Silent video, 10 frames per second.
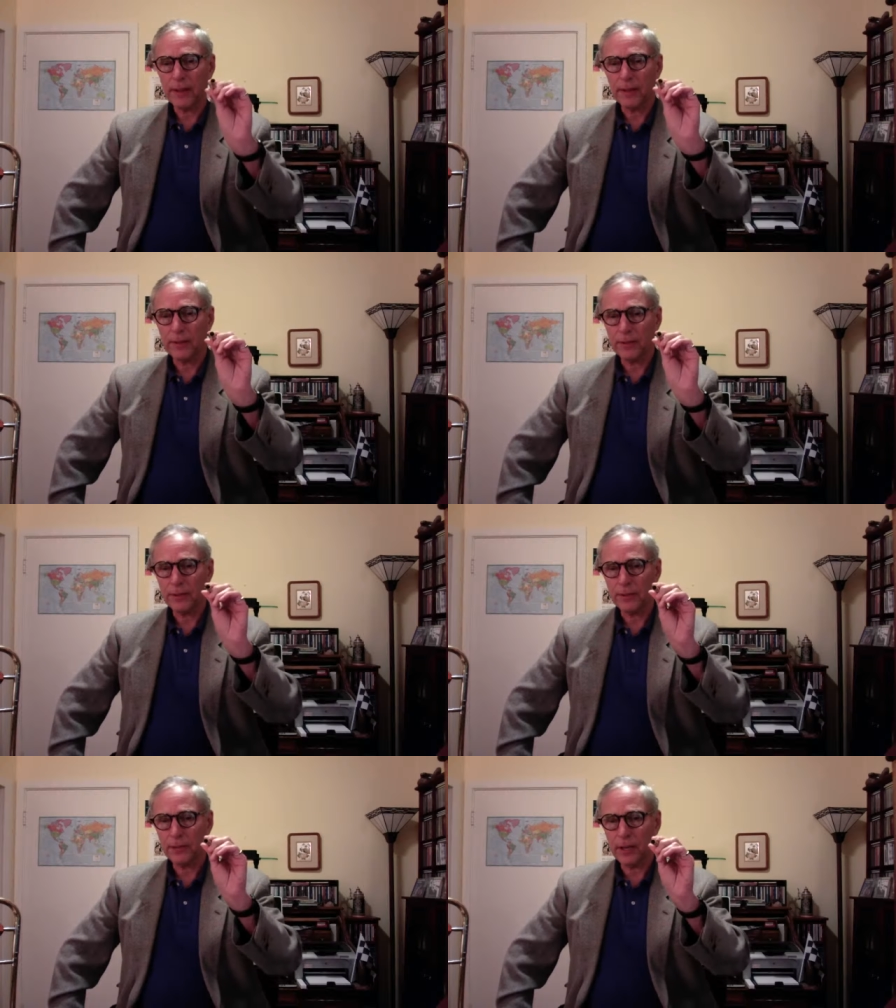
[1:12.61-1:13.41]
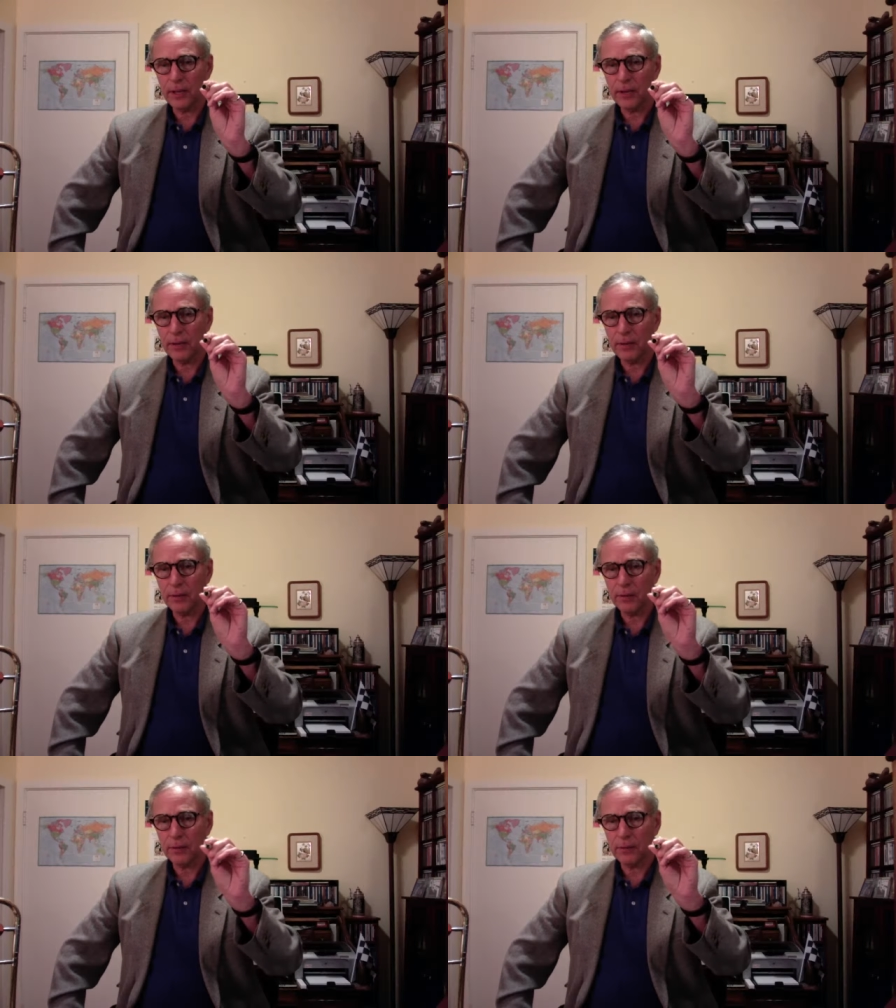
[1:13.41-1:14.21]
You could see
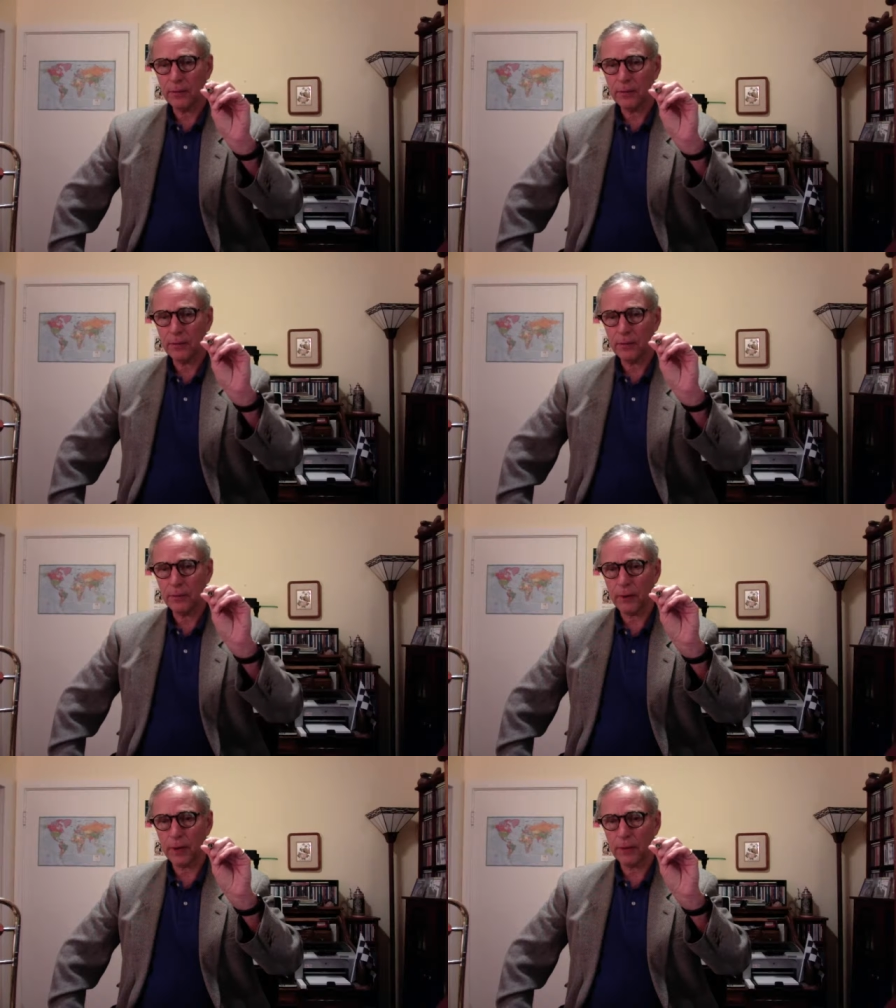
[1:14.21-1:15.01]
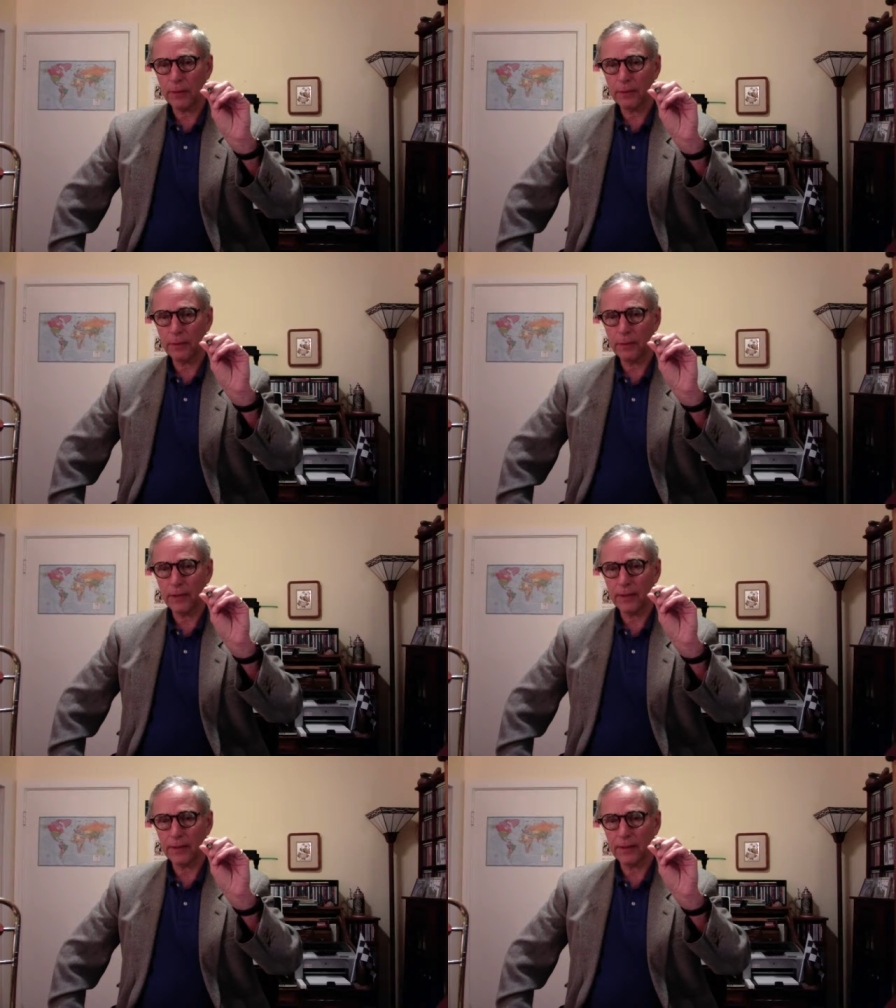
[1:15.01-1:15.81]
right through
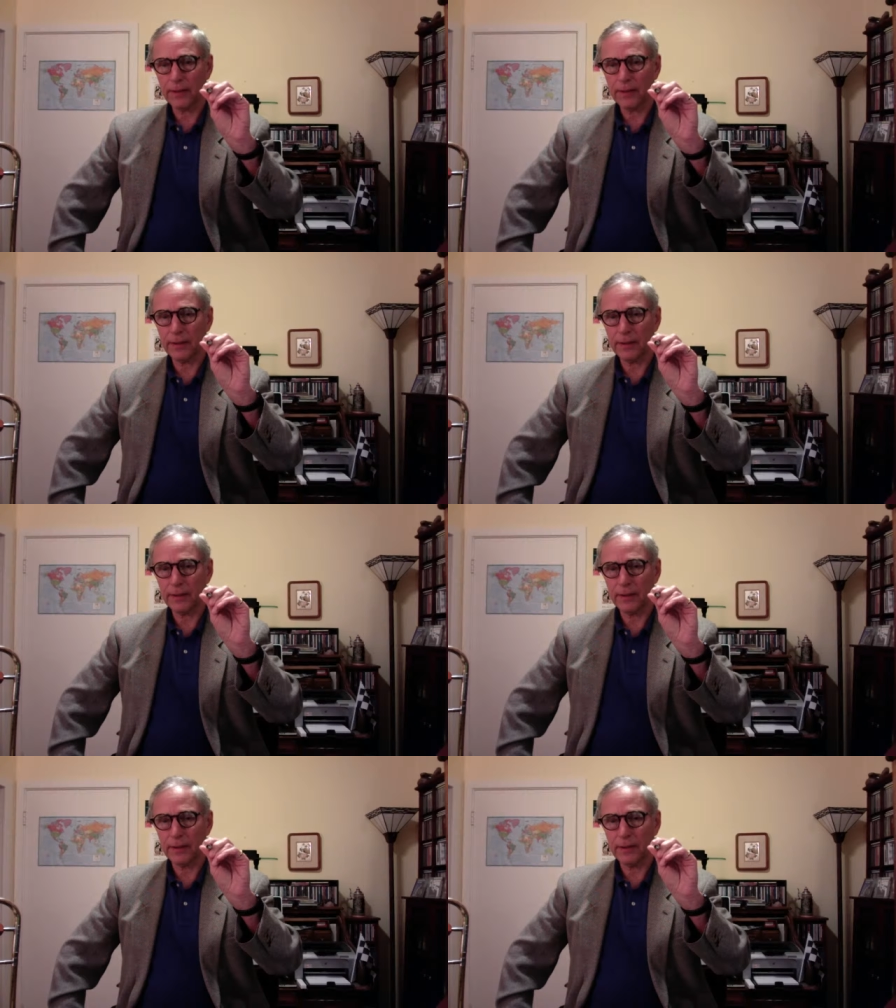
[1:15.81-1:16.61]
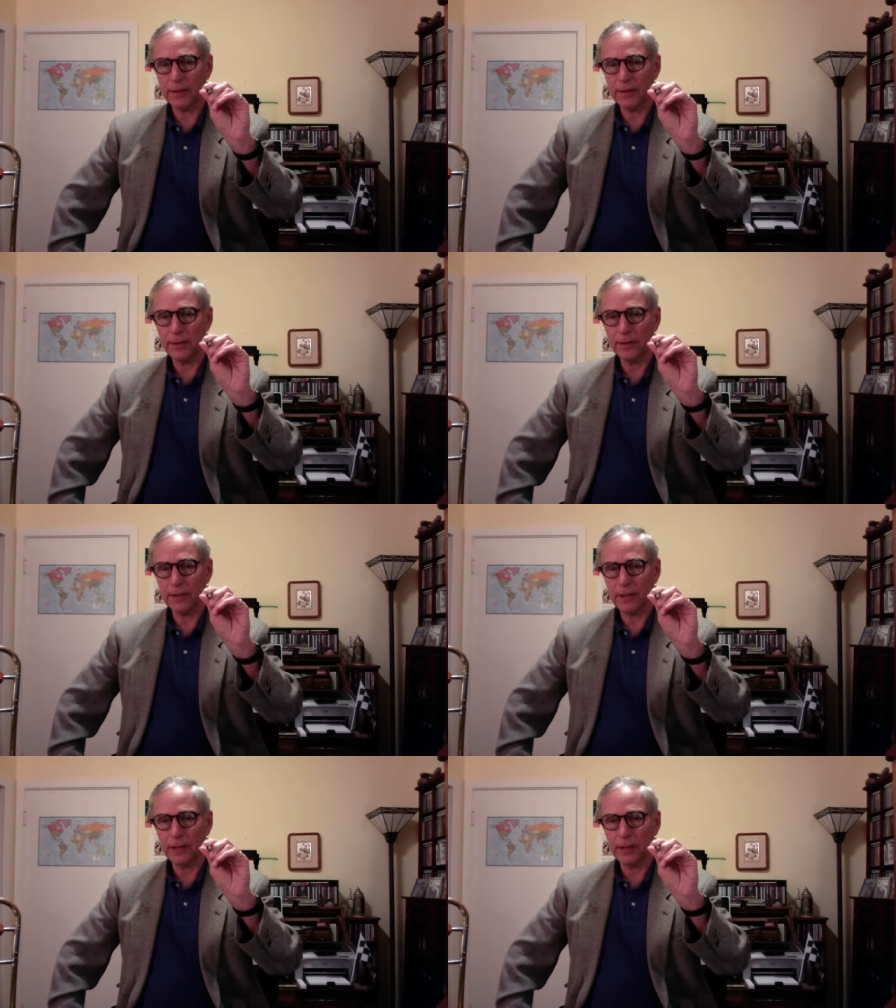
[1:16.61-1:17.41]
it, and you could
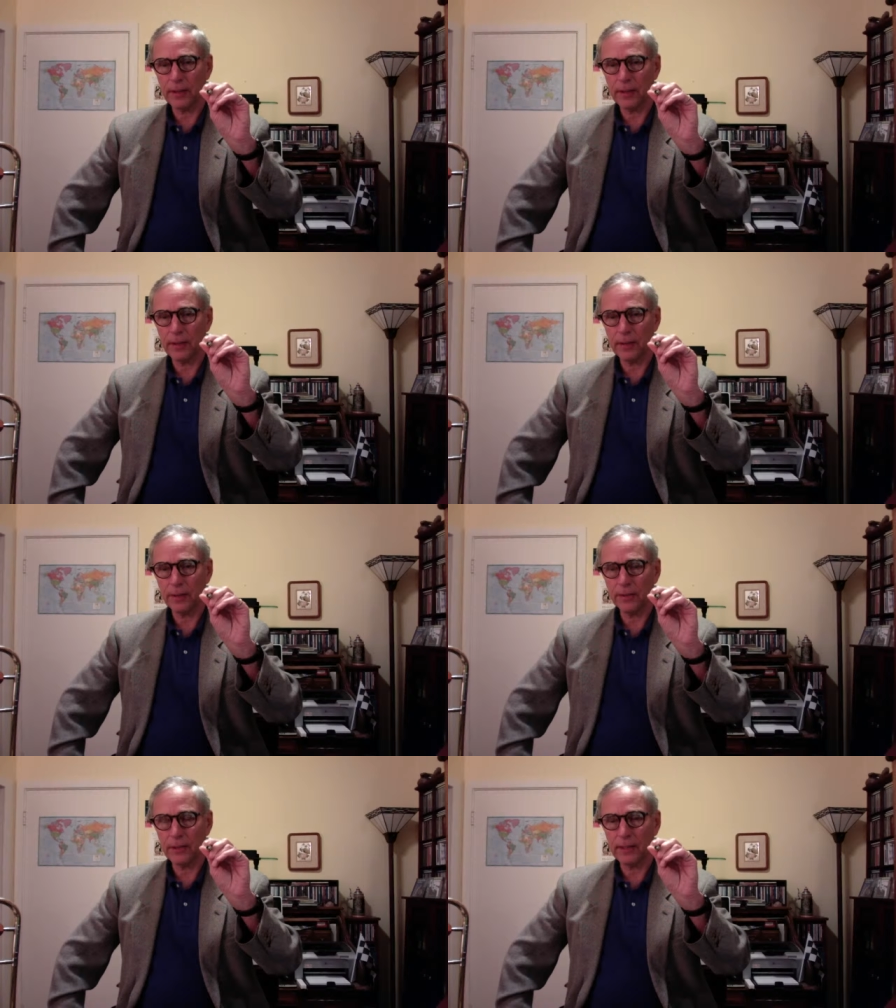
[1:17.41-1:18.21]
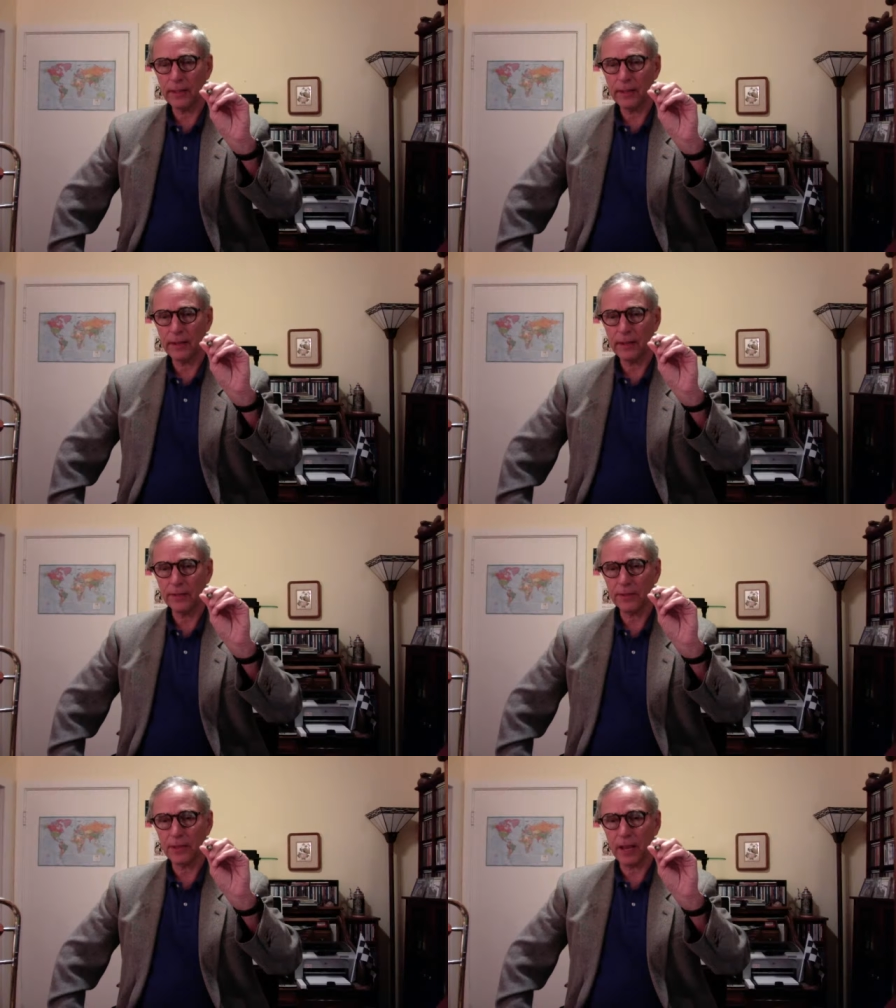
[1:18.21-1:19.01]
see that it's clean
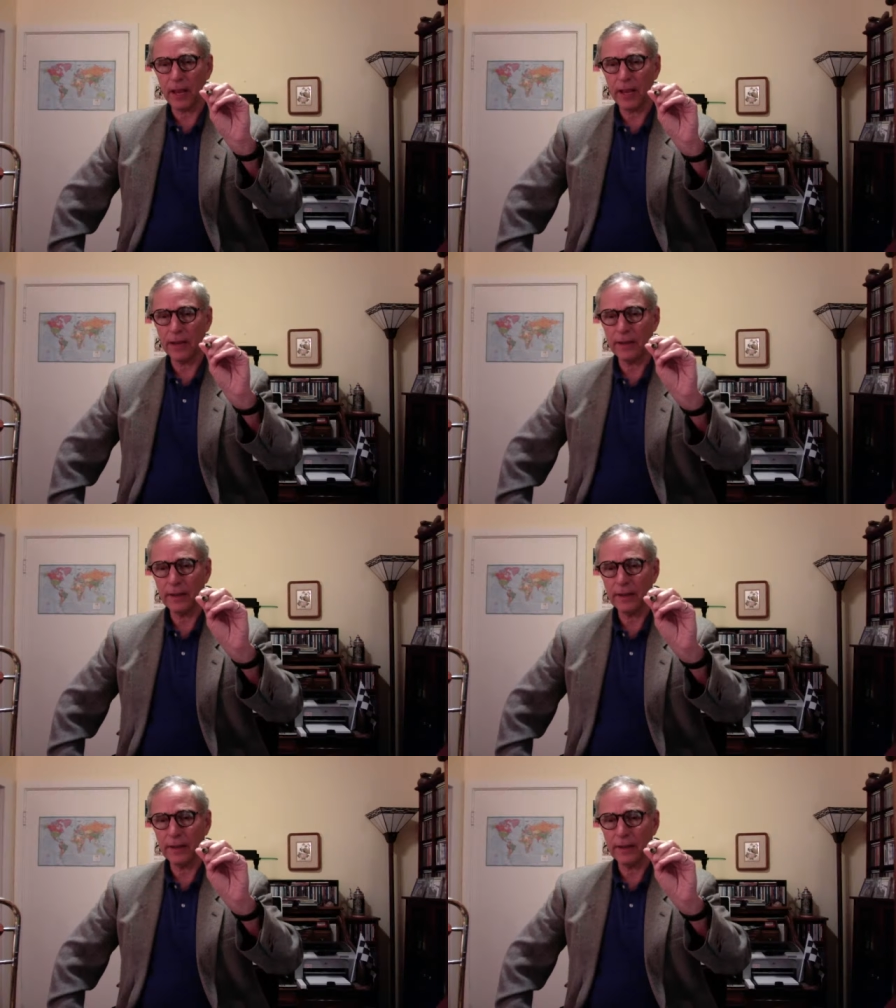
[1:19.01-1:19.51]
inside.